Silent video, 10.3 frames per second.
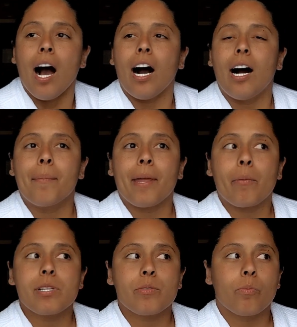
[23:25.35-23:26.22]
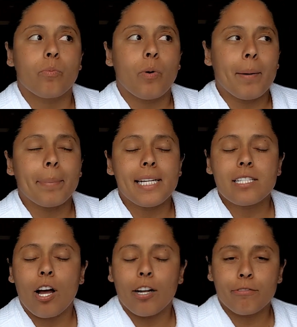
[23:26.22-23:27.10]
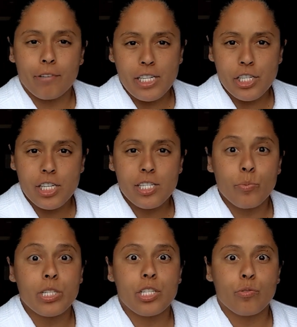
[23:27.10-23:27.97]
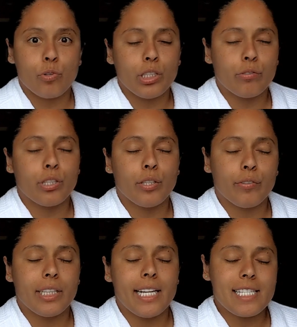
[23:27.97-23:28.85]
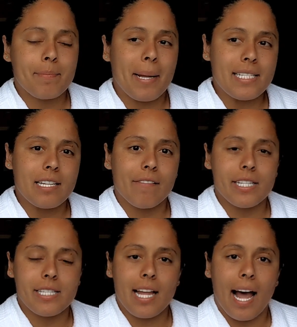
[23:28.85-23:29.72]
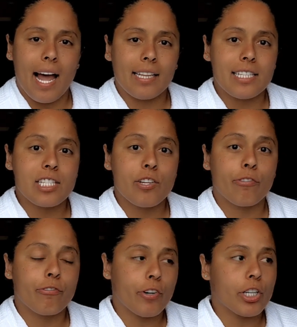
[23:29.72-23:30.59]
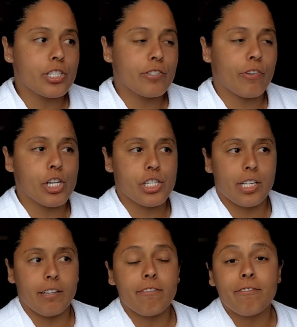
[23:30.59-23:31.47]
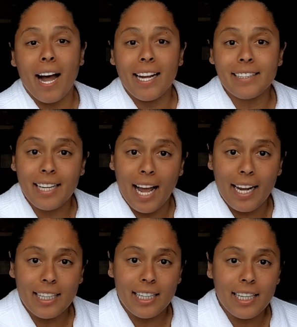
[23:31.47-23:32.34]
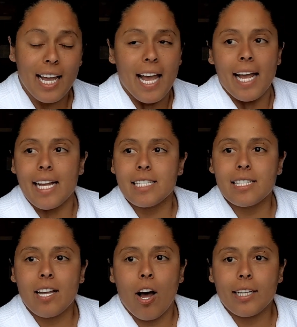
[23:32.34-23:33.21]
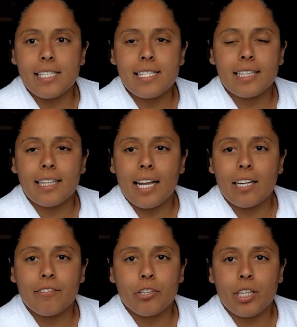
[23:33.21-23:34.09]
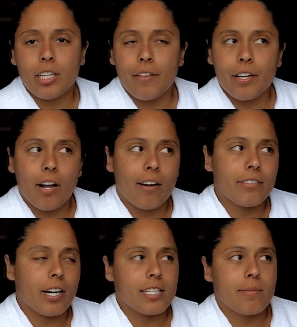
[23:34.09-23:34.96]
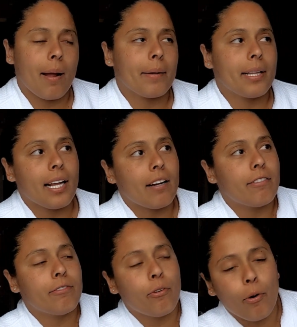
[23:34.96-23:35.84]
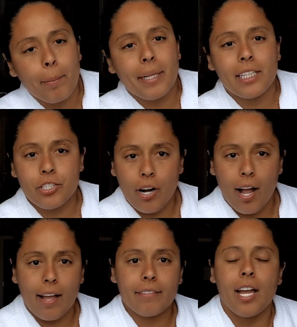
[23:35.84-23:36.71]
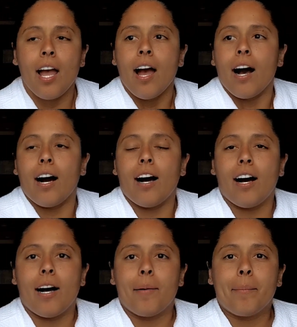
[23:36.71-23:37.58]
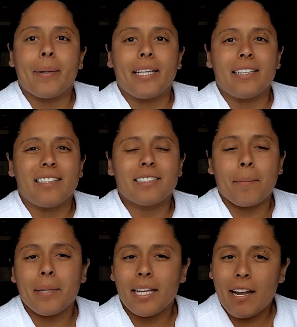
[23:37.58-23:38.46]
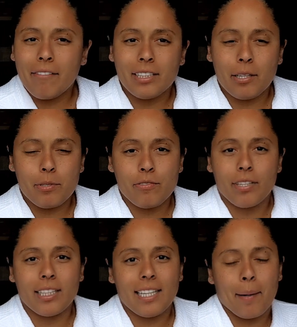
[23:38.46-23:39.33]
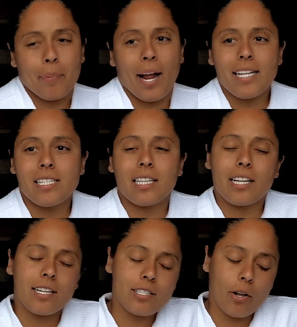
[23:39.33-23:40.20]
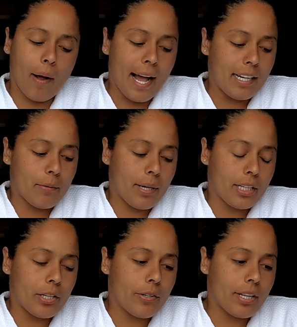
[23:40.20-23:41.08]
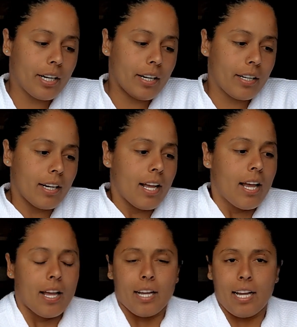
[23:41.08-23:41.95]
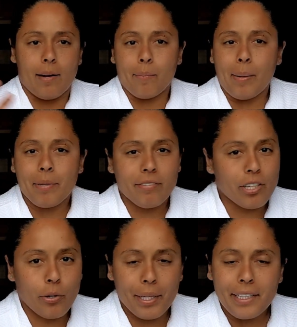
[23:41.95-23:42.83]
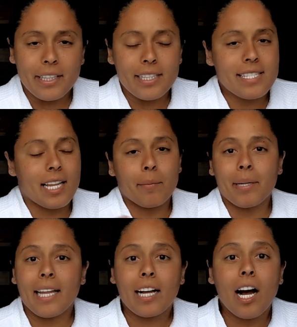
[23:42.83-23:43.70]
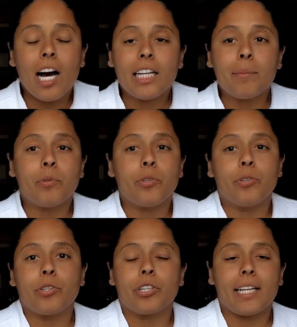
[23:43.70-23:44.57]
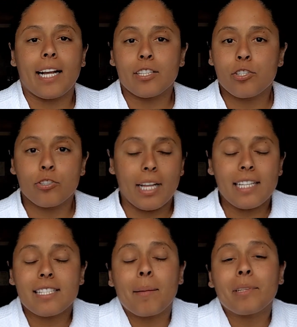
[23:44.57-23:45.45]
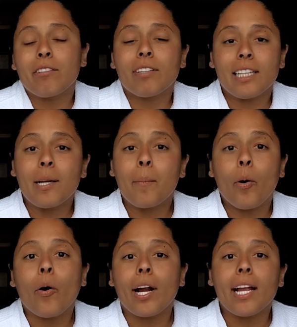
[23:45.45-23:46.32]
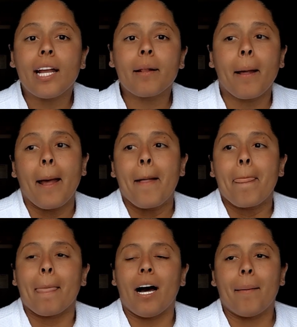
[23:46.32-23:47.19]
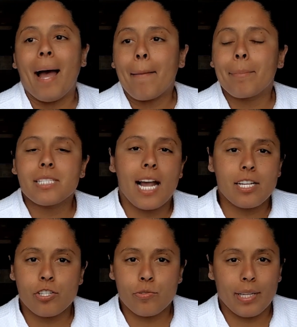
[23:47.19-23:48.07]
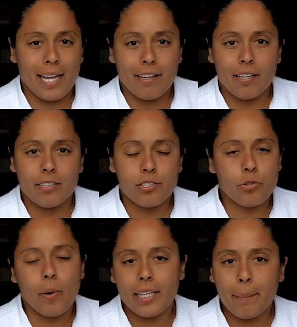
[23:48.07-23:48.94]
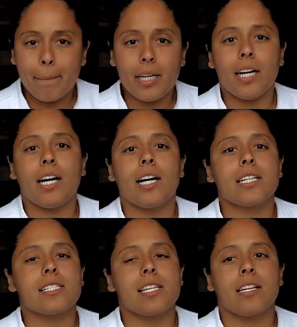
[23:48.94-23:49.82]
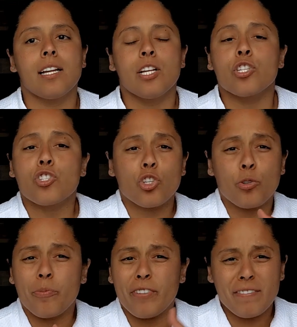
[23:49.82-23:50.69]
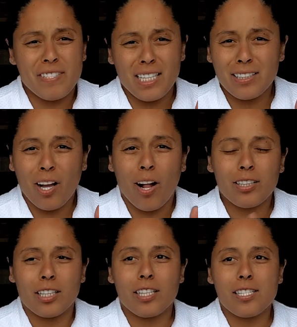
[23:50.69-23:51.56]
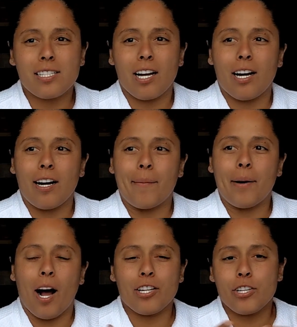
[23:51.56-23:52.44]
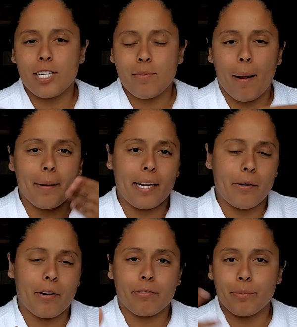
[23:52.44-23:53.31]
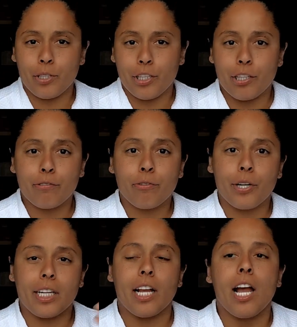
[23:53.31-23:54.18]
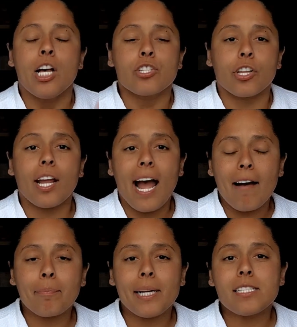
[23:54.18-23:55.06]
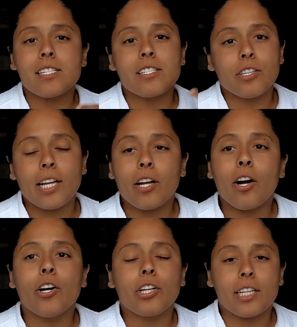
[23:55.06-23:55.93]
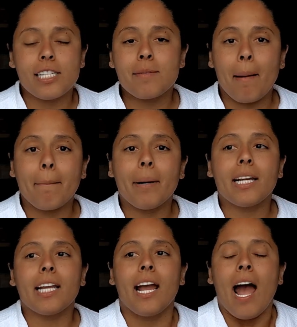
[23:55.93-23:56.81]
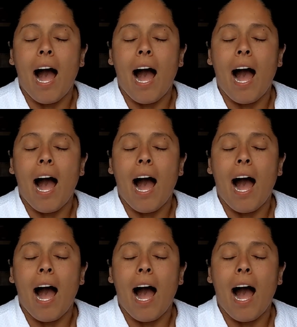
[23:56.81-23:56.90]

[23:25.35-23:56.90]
There was one place called Frenchie's, which is really, really, really expensive. It's the island's first version of fine dining. It's honestly like if you get on the golf cart, it's probably like a 4-minute drive. But to me, everything was really like pricey there, so I didn't want to go there. Maybe if you're going there to celebrate like a honeymoon or like something really important. Appetizers were like $20, soup $15, entrees probably anywhere from $30 to $40. So they have places you can go. You're gonna spend money.